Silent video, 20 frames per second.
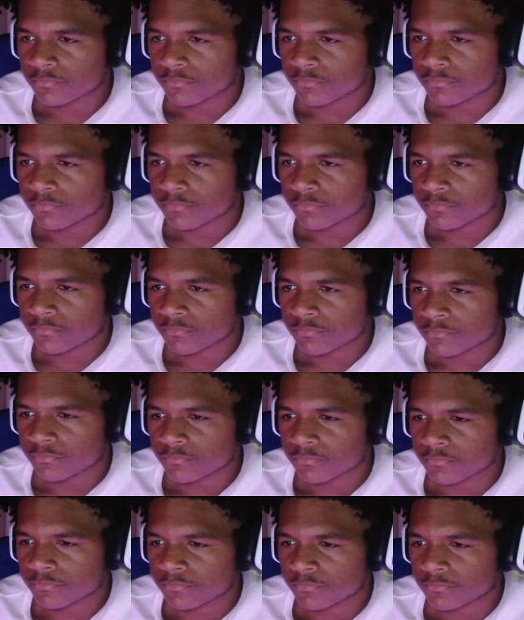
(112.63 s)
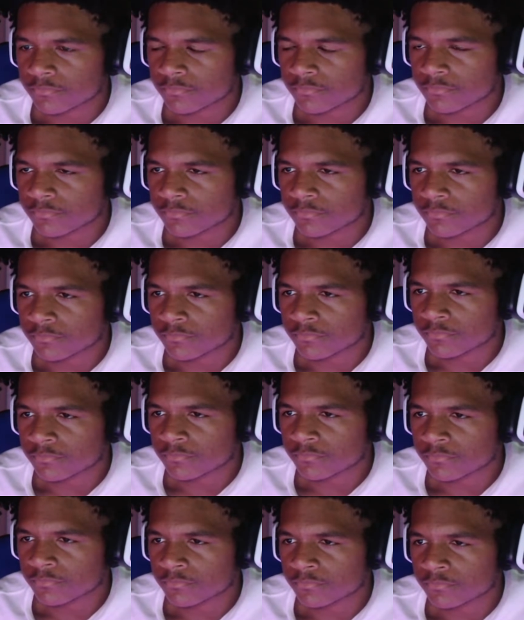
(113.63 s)

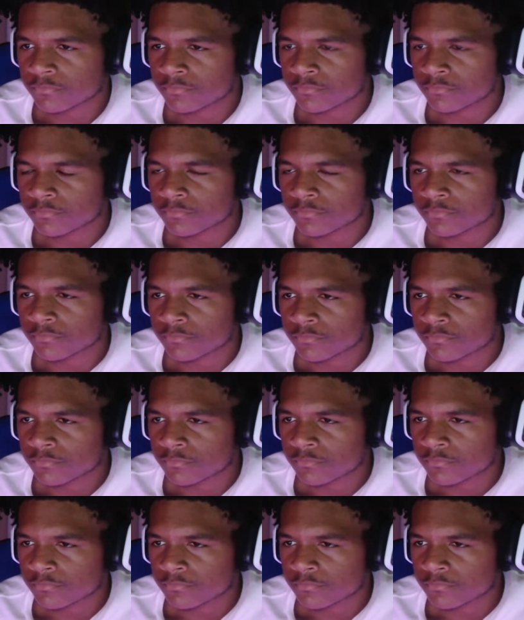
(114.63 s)
No words are spoken by the person on screen.